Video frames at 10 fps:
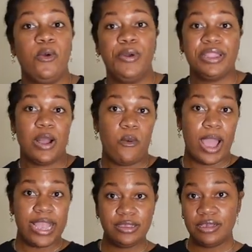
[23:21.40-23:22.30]
go with a
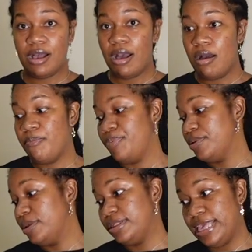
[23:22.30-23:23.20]
white top,
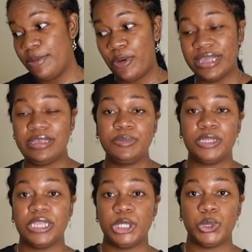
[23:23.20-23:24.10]
the same white top
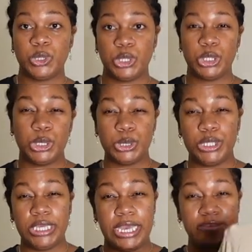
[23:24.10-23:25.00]
that I just showed
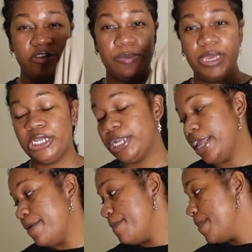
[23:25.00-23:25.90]
you guys from
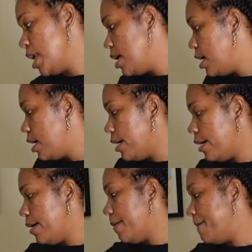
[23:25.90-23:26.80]
H&M.
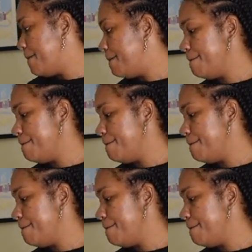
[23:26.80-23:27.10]
Bomb